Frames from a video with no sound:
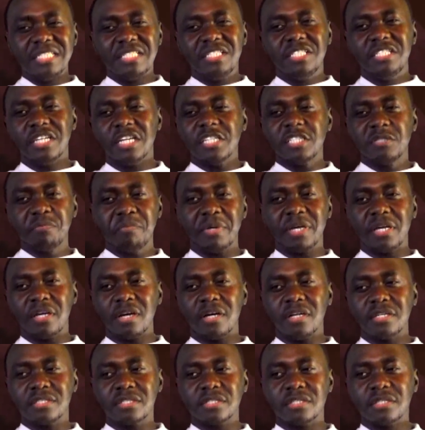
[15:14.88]
just
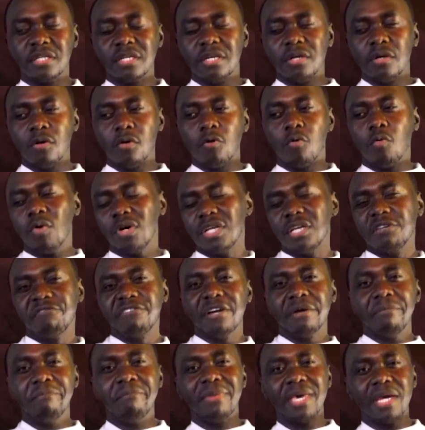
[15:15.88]
because what
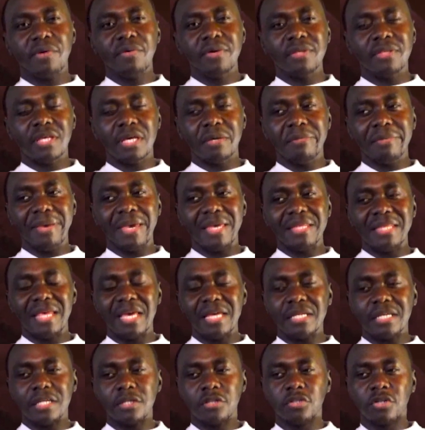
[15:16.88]
if I marry them and
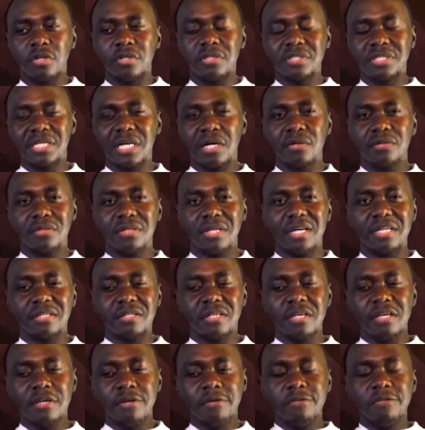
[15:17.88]
then it turns out that
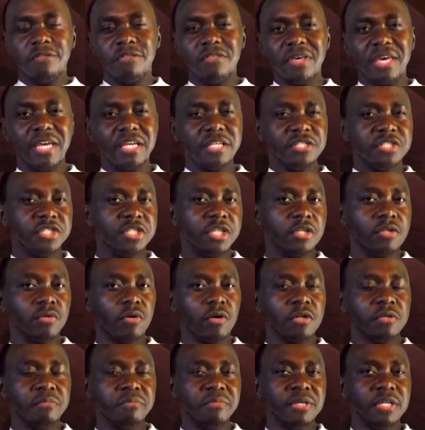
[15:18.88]
they cheat
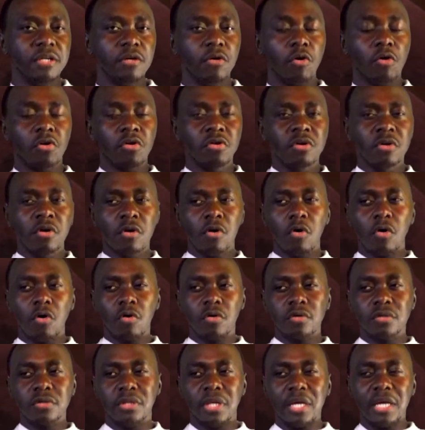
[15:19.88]
on me or
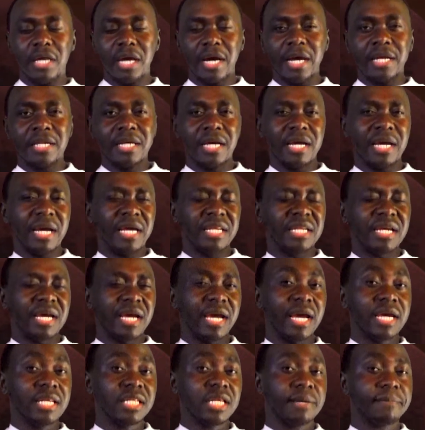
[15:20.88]
or they and I and
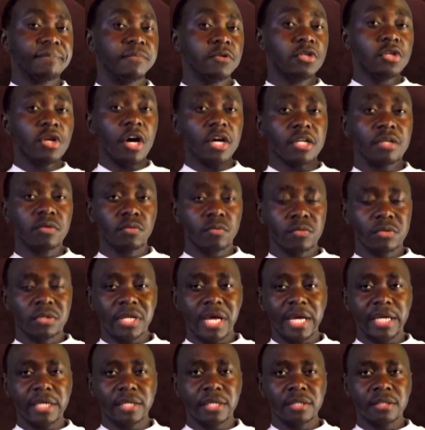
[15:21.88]
I end up not
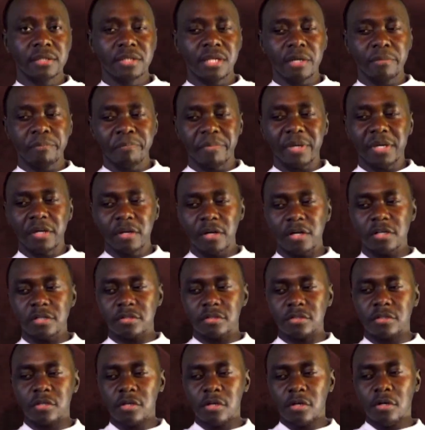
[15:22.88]
liking them
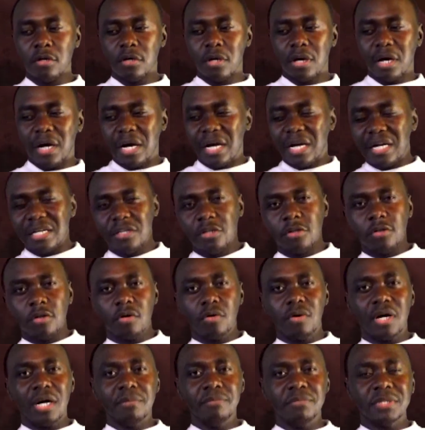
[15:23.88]
because you
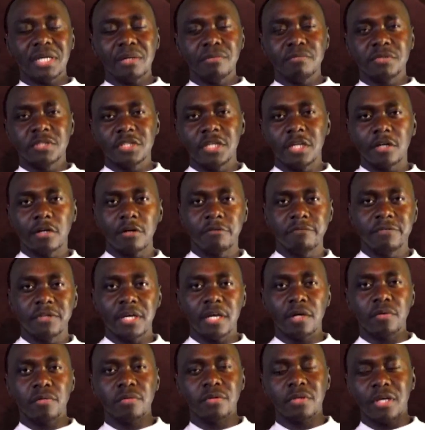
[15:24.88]
know I'm I'm sick of
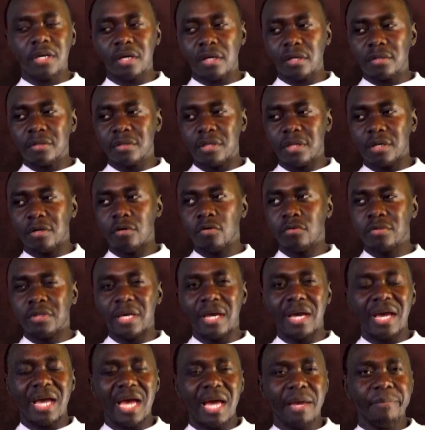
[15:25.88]
their their
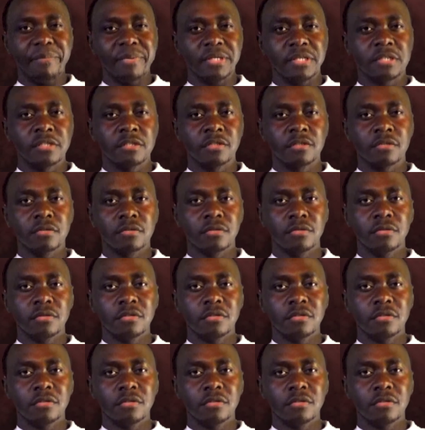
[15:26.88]
their, habits.